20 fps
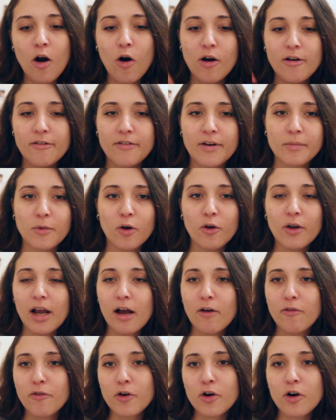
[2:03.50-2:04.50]
or if I'm going
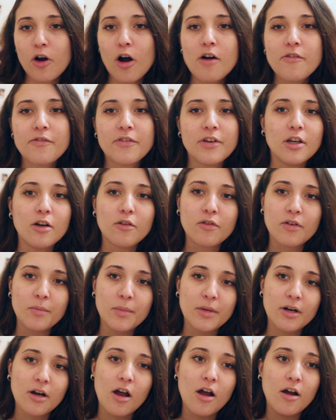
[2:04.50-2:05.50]
out for a coffee or if
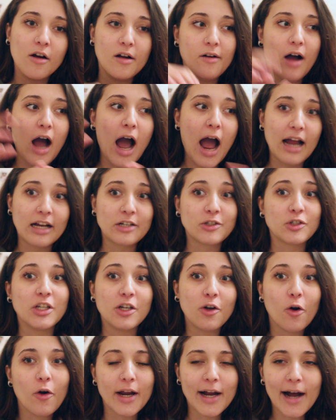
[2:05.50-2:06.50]
I'm actually
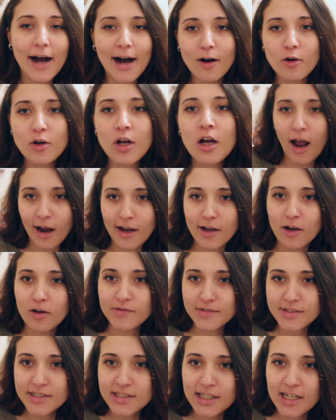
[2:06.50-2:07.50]
going out, I
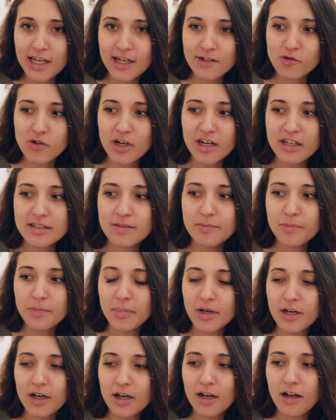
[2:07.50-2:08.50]
obviously get dressed.
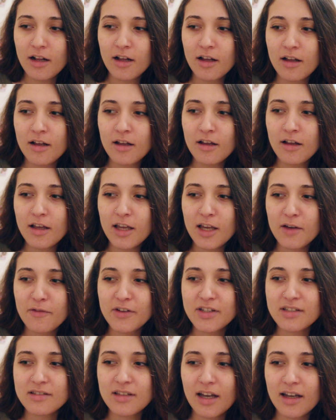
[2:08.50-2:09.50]
But if
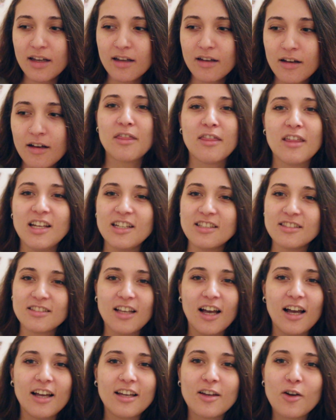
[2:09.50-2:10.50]
it's like things
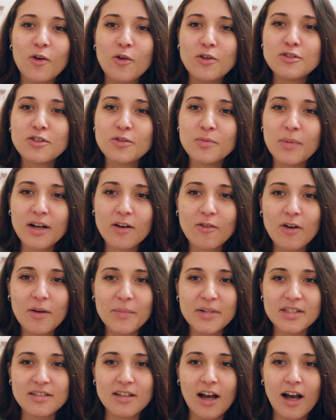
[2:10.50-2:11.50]
like going to my
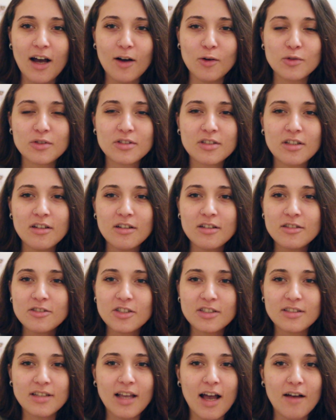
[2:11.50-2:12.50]
grandma's house
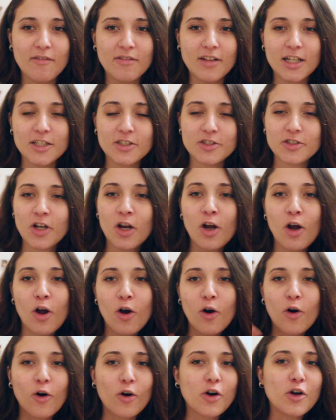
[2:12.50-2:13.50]
just to have lunch
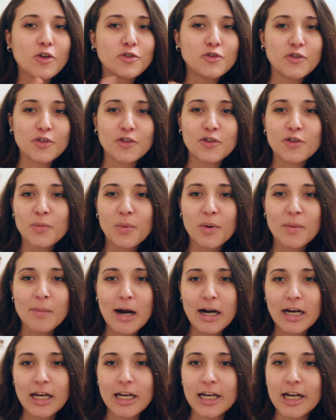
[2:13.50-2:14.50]
or go to the
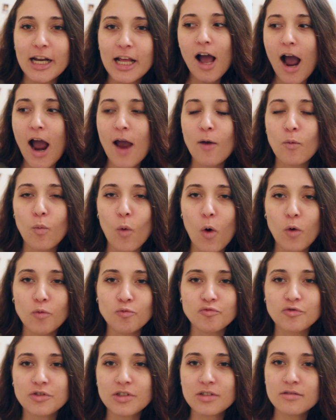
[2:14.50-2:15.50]
supermarket, I
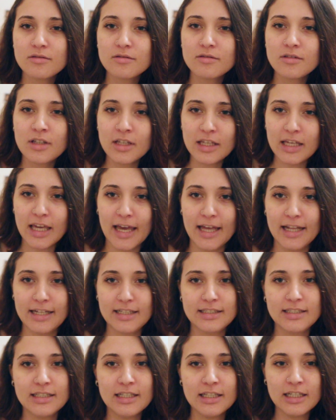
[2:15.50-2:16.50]
won't
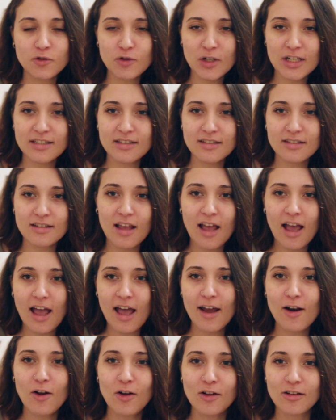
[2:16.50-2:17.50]
get dressed
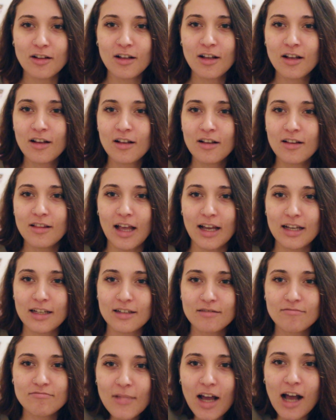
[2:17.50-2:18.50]
at all.
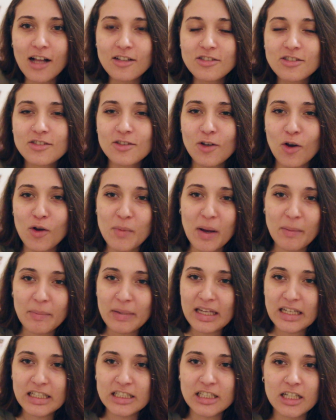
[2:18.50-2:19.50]
Like, I'll just go in my
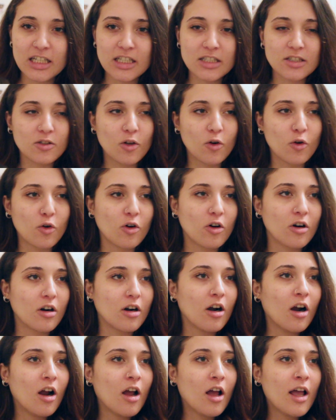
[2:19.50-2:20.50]
PJs,
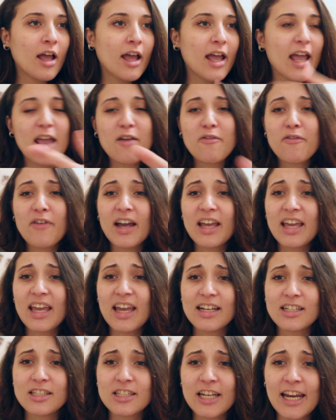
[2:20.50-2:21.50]
or if I
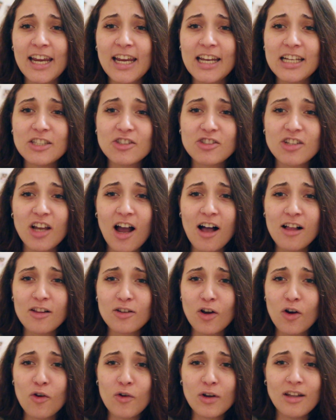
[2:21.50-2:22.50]
get changed, I'll
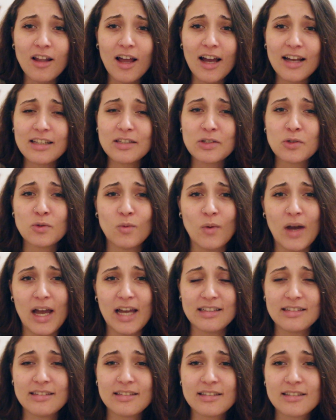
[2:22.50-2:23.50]
go in like
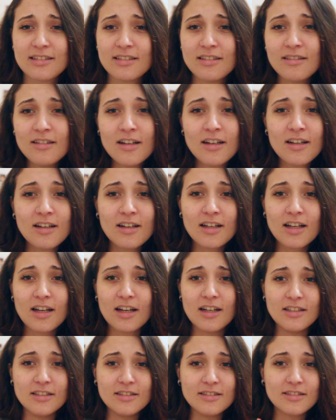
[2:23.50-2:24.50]
sweats
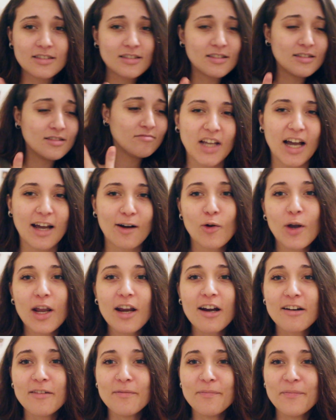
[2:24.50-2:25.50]
because I don't
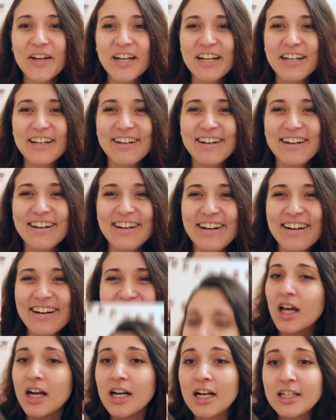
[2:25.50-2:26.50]
care.
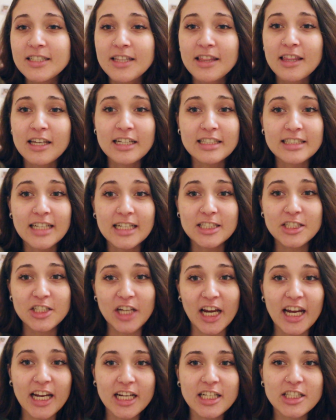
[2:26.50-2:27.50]
Another thing that
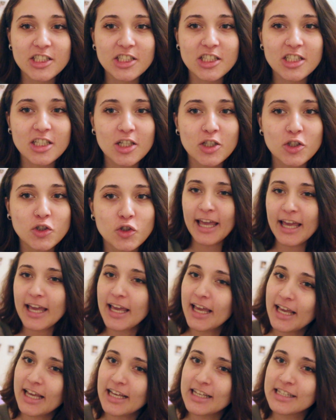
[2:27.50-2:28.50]
changed
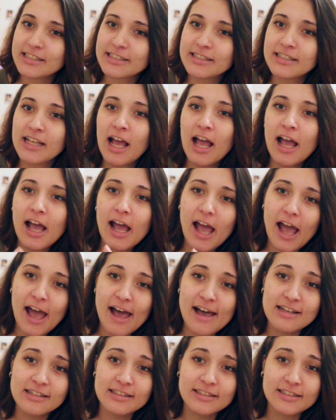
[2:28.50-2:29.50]
is,
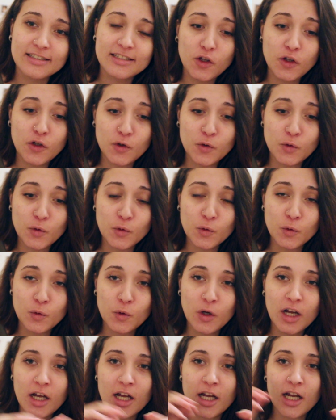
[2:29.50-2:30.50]
as
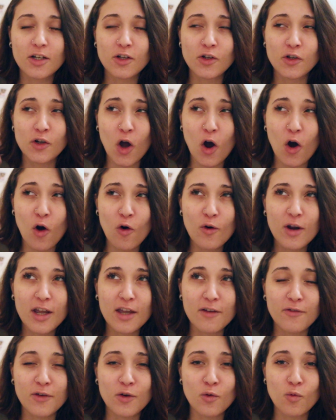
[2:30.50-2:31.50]
you know,
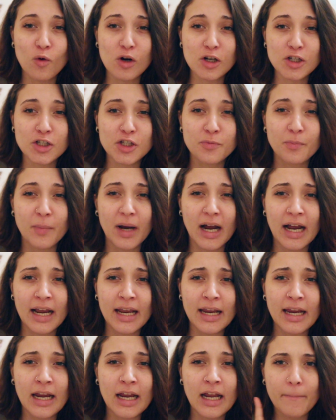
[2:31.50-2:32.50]
if you watch
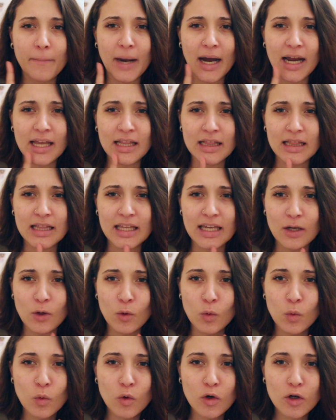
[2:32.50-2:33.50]
my
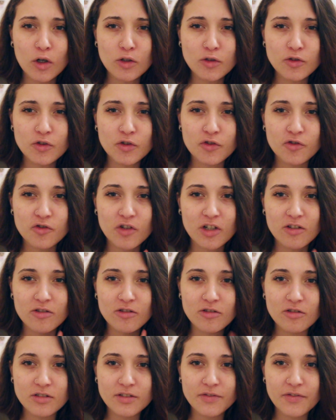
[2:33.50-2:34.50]
bilingual
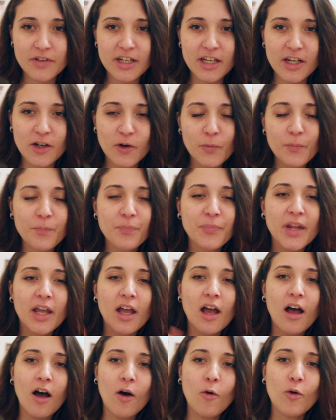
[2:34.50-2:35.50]
struggles video,
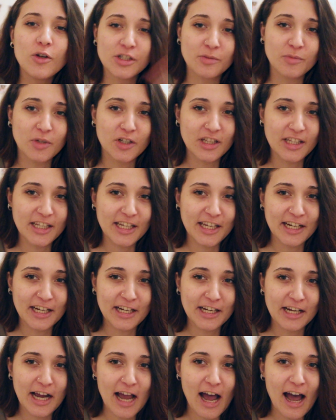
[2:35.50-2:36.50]
which I'm gonna link it
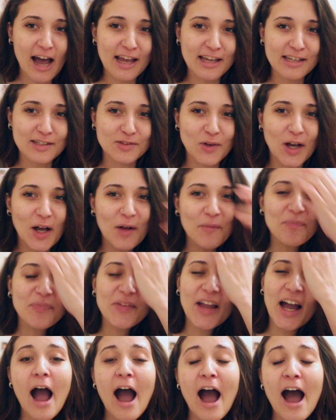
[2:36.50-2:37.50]
in the eye as well,
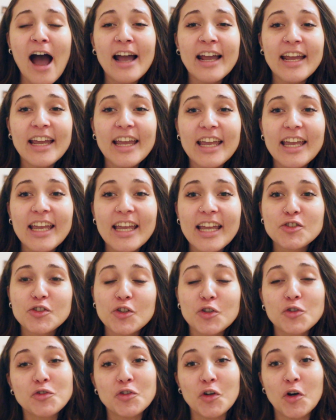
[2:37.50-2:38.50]
I
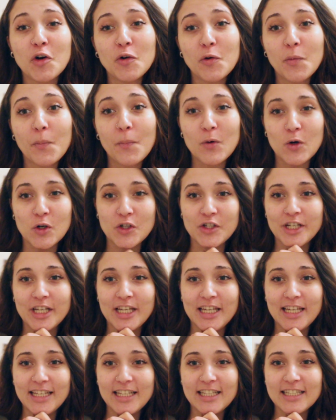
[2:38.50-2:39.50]
don't know
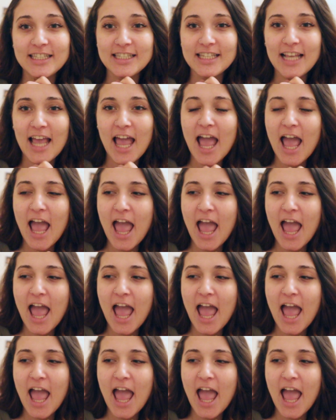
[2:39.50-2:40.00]
Portuguese